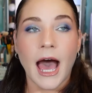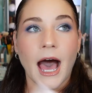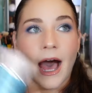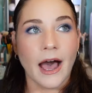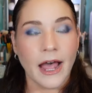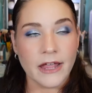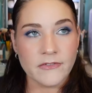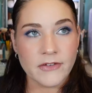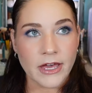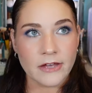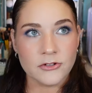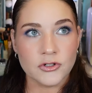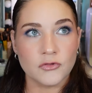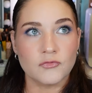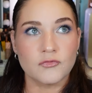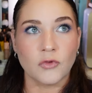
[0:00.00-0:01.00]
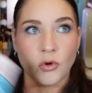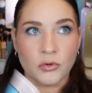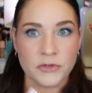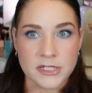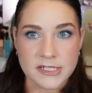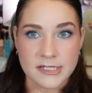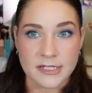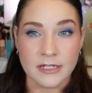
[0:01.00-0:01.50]
I've had to roll
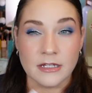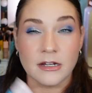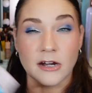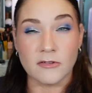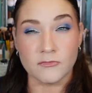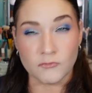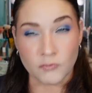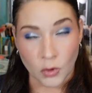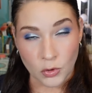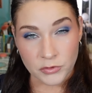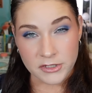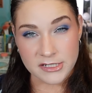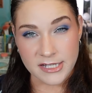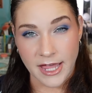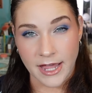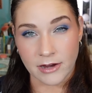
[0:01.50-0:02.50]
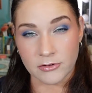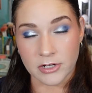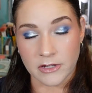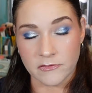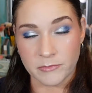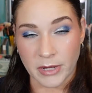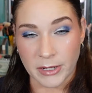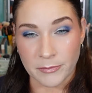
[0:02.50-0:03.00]
this in and roll this out
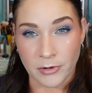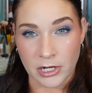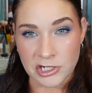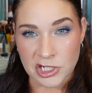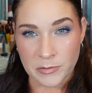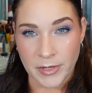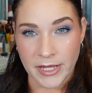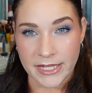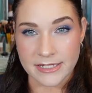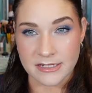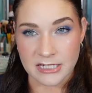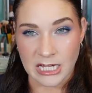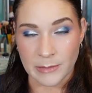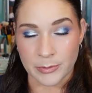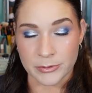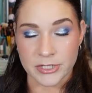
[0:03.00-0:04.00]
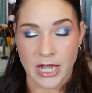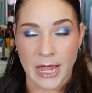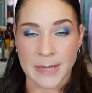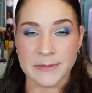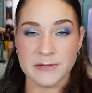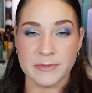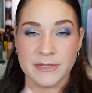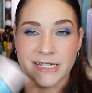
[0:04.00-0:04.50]
of my project pans a couple
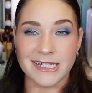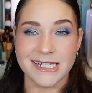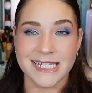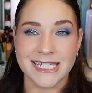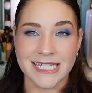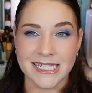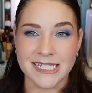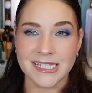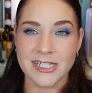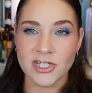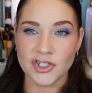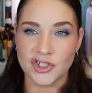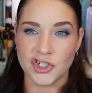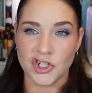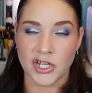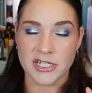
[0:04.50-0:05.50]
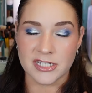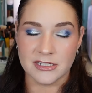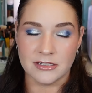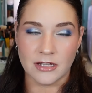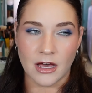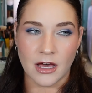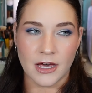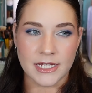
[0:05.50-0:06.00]
times because this is just
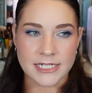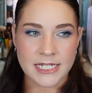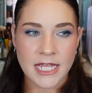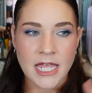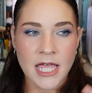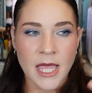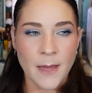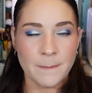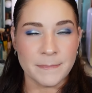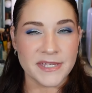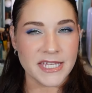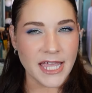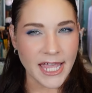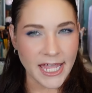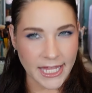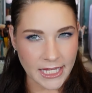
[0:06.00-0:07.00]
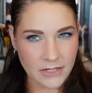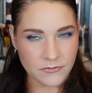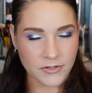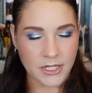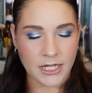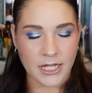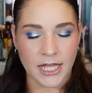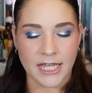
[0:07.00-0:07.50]
not
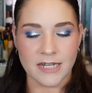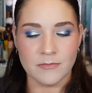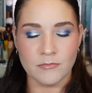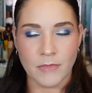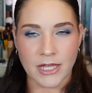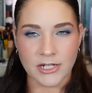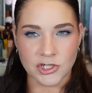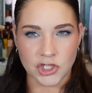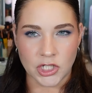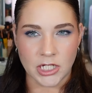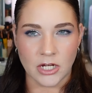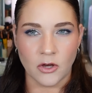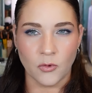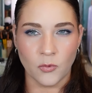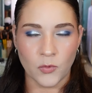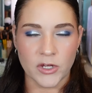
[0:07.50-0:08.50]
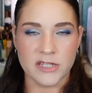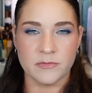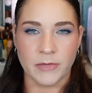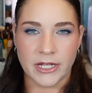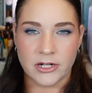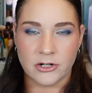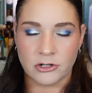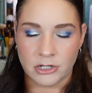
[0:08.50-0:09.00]
behaving and meshing with
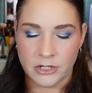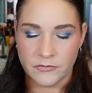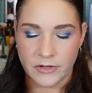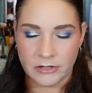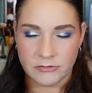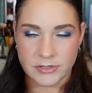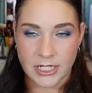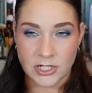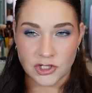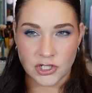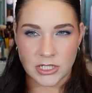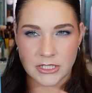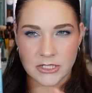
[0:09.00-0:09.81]
my current foundation.